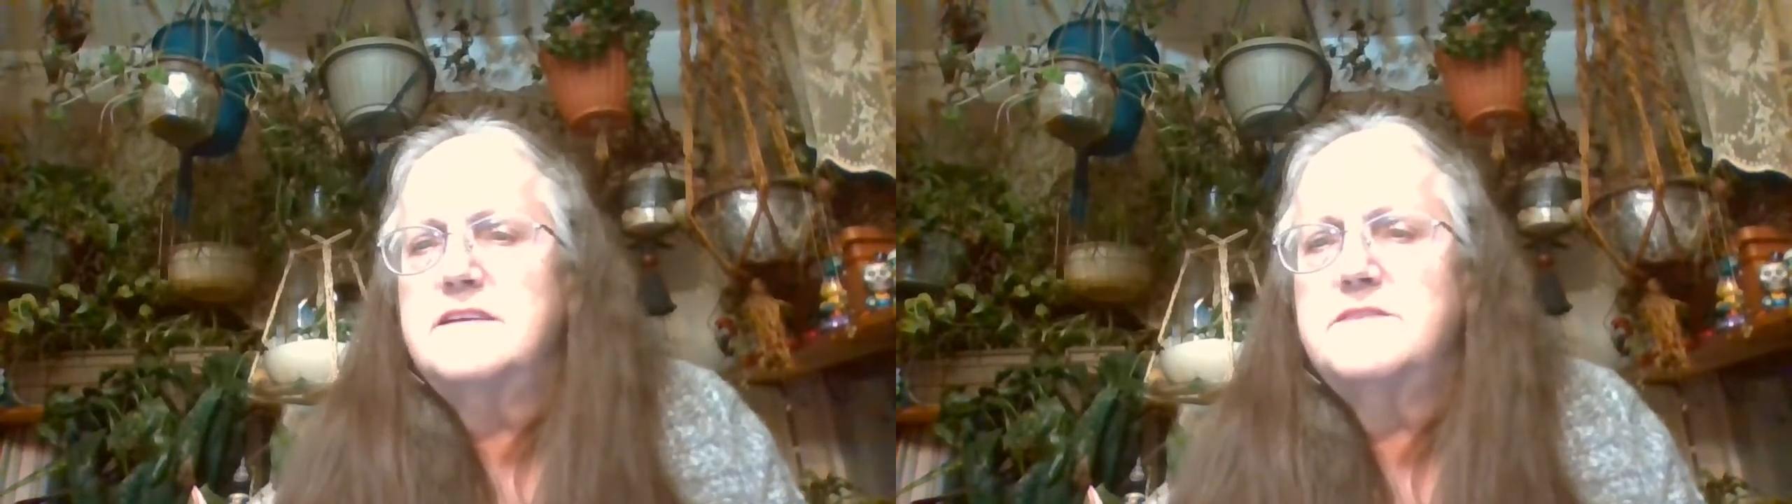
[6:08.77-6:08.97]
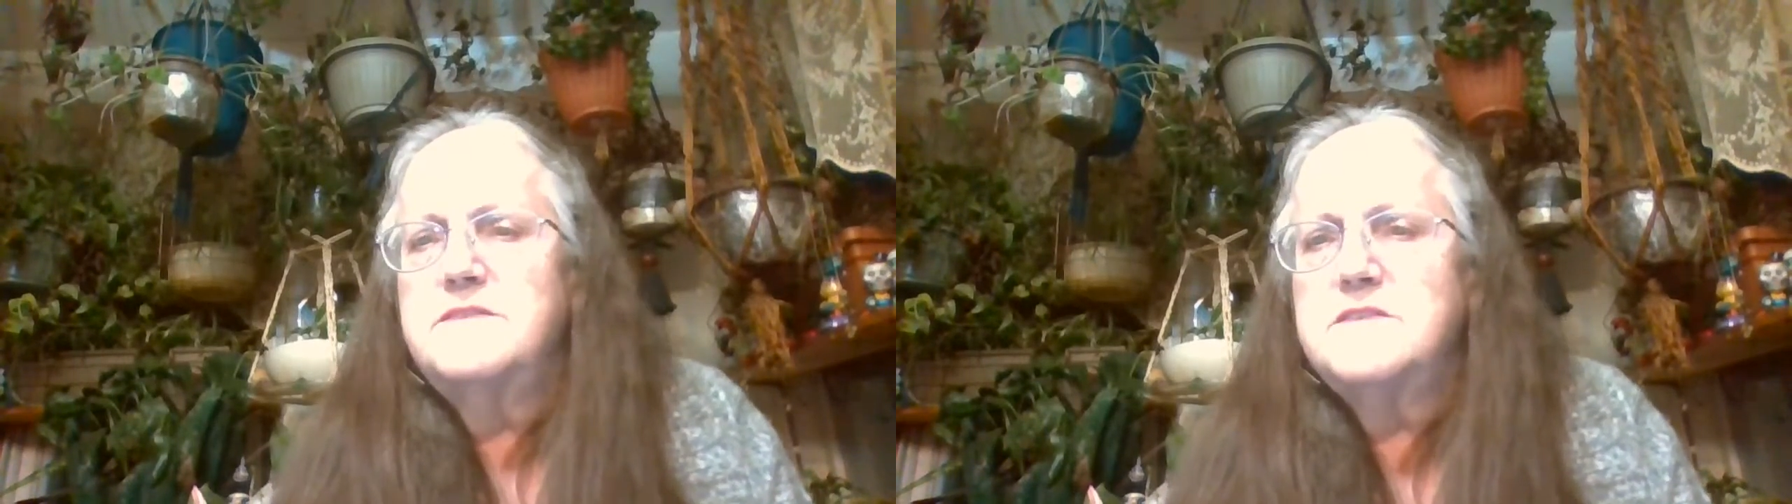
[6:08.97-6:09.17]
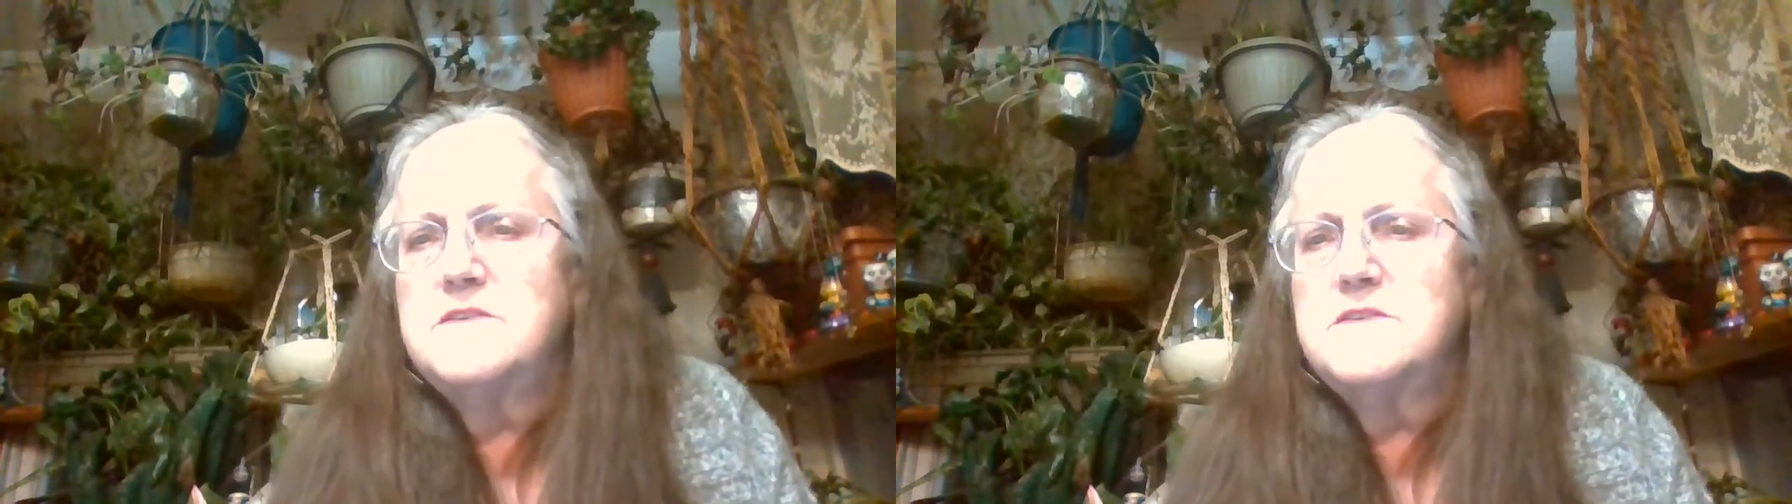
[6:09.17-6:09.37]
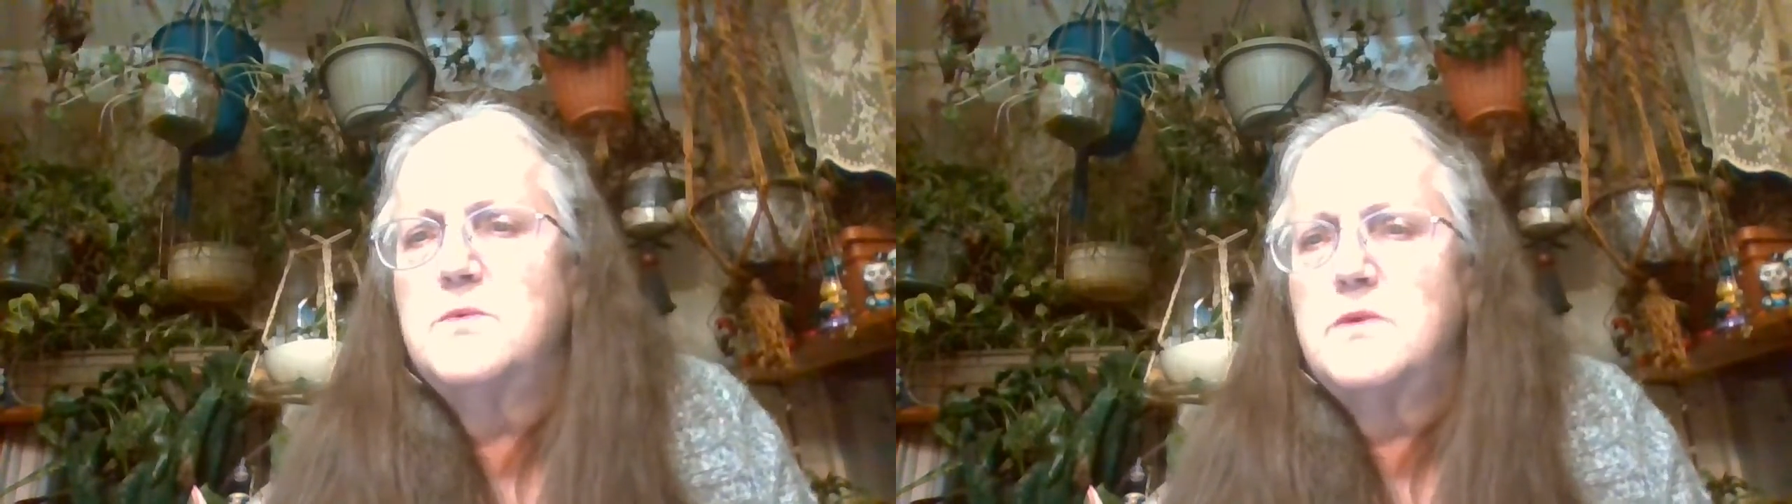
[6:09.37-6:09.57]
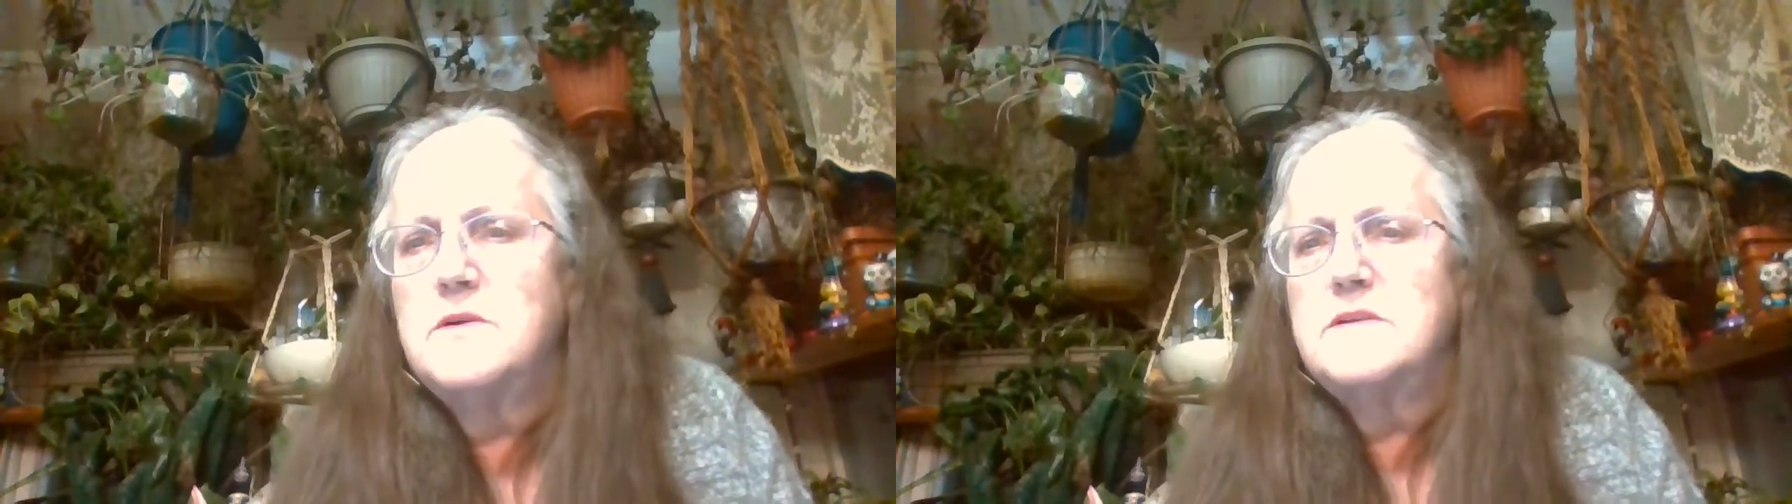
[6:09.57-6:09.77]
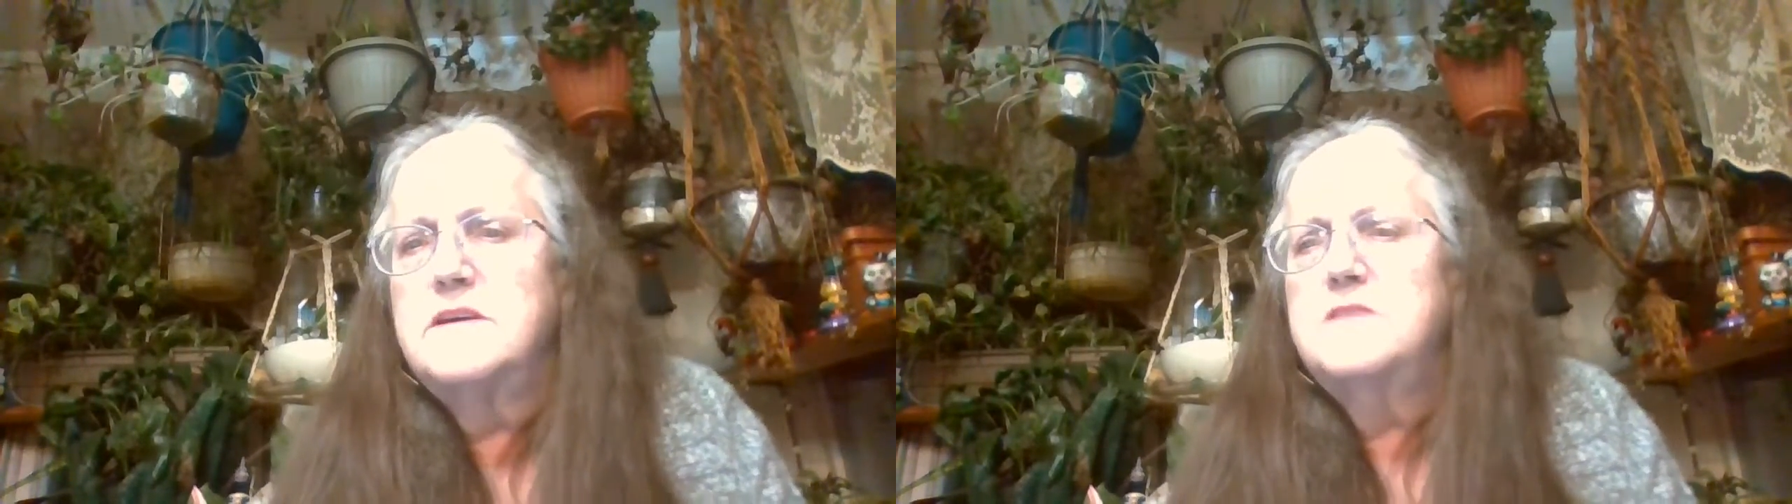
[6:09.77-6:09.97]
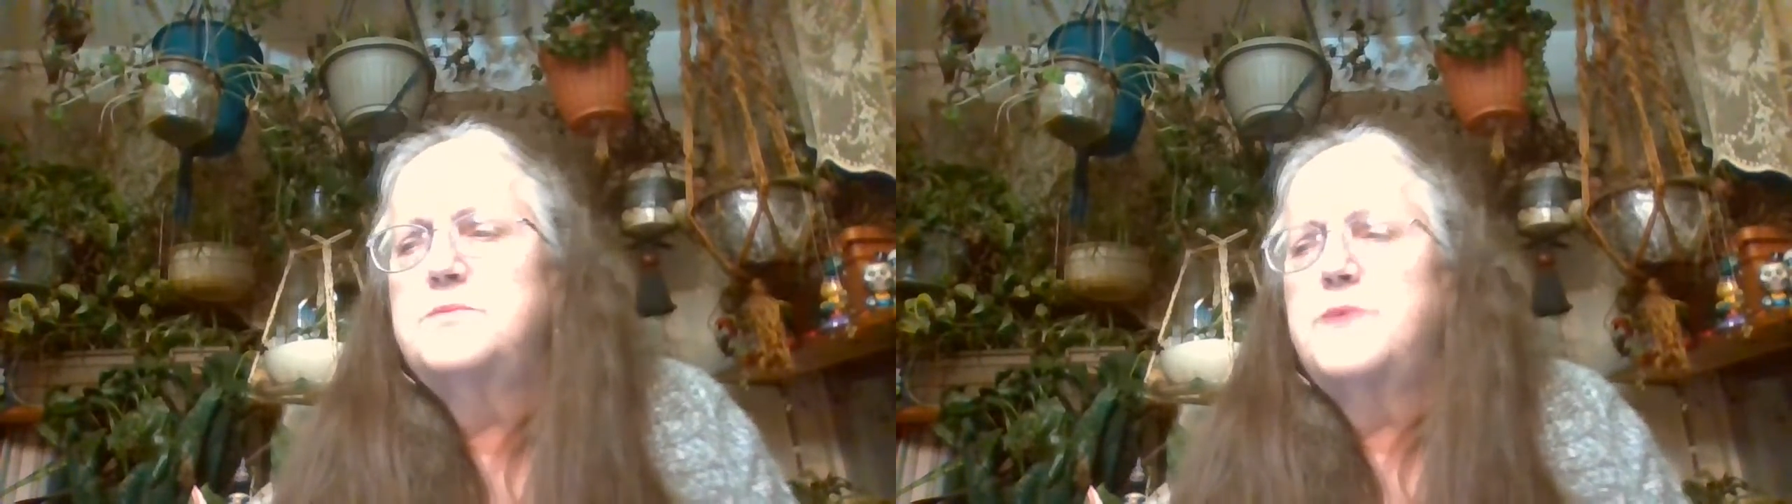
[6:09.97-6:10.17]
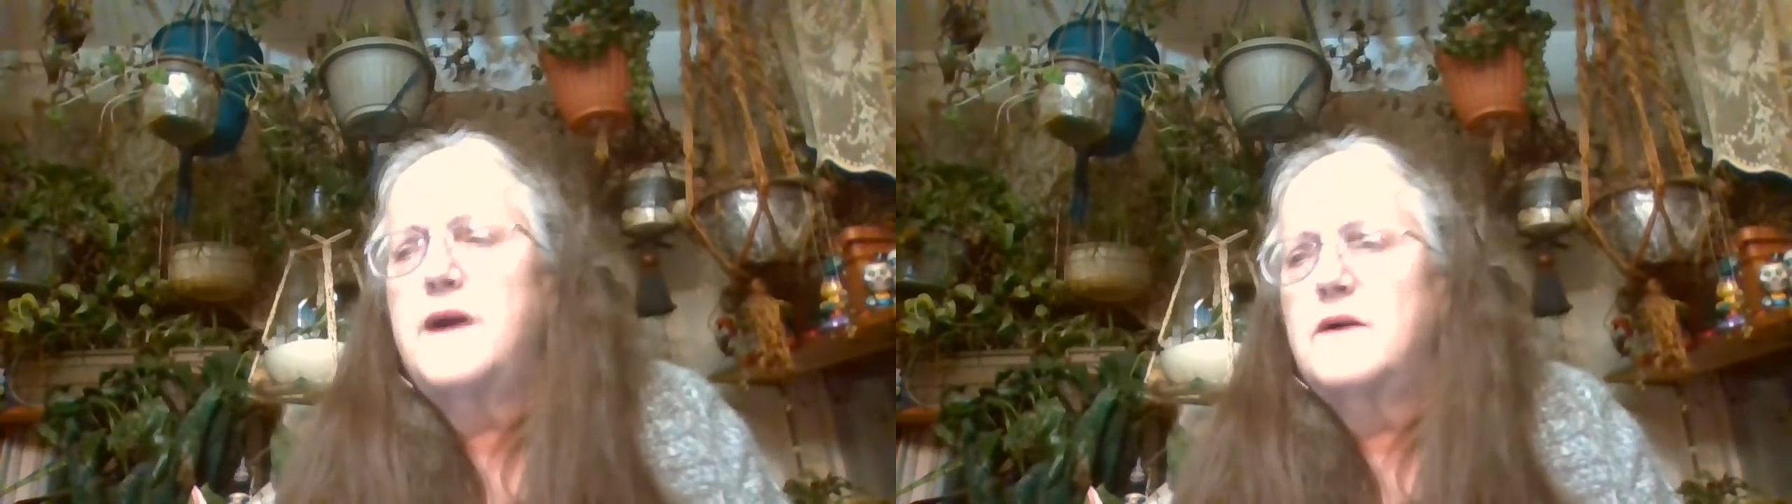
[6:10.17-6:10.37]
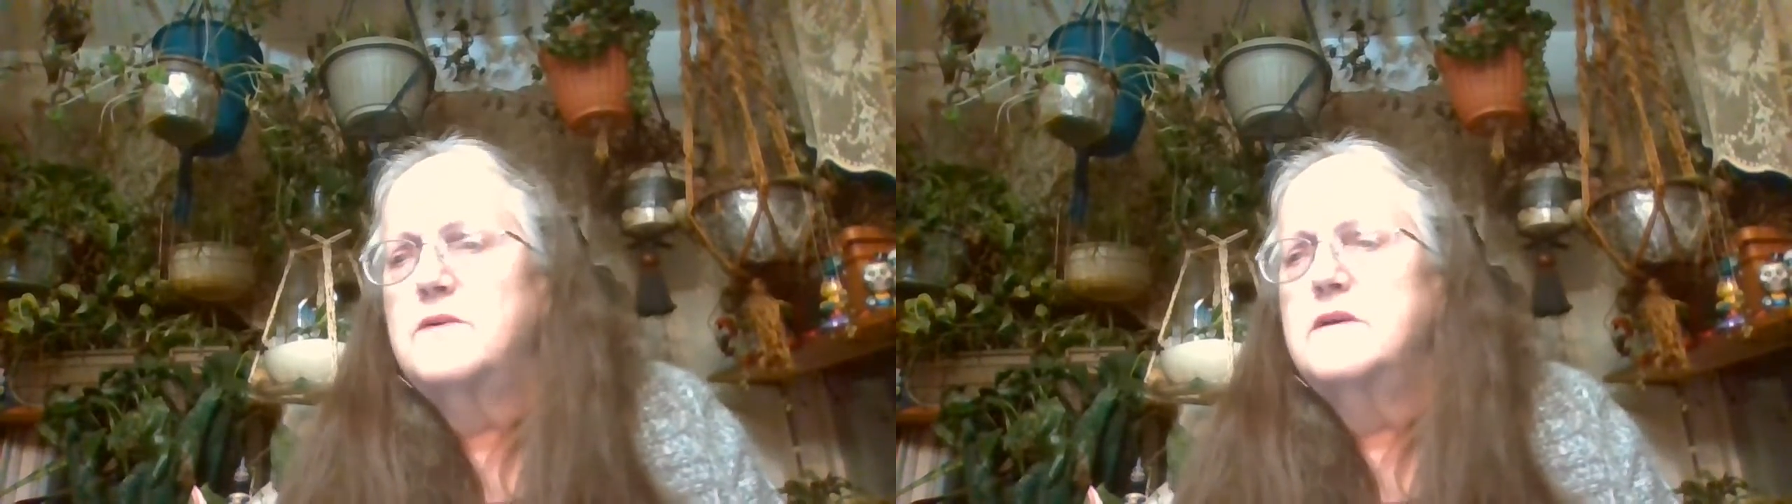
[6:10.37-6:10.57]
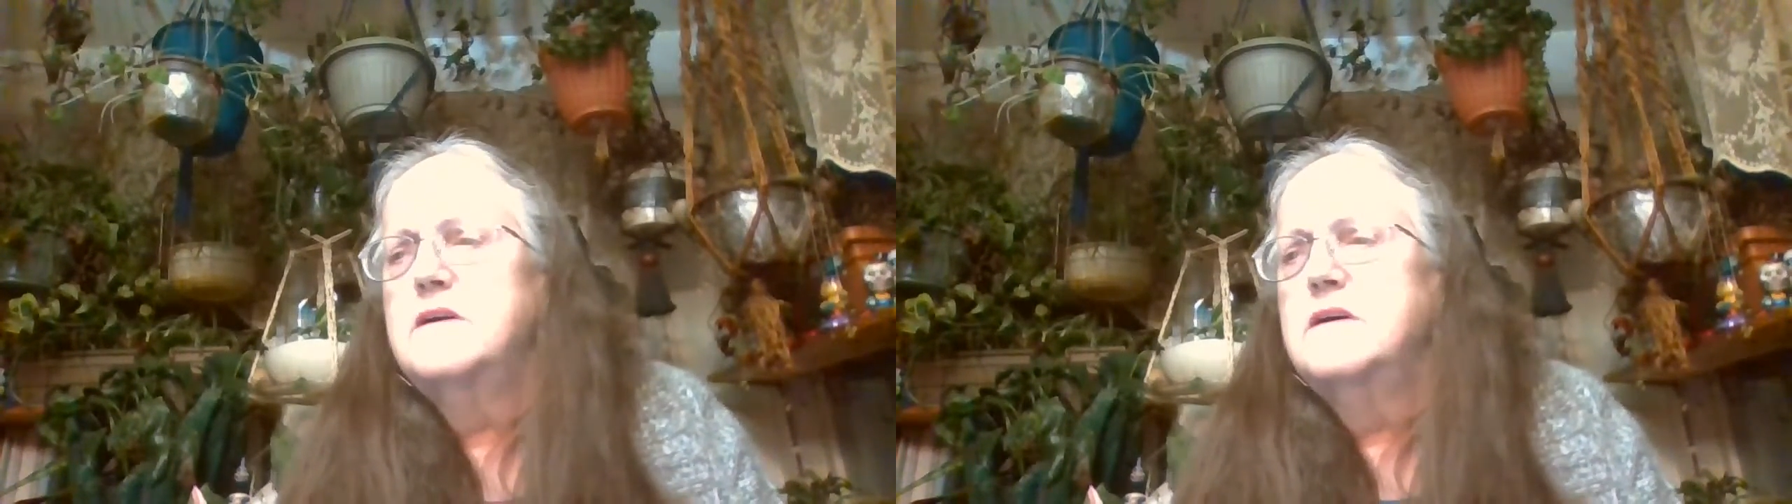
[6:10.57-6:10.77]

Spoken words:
in the physical world, he's proud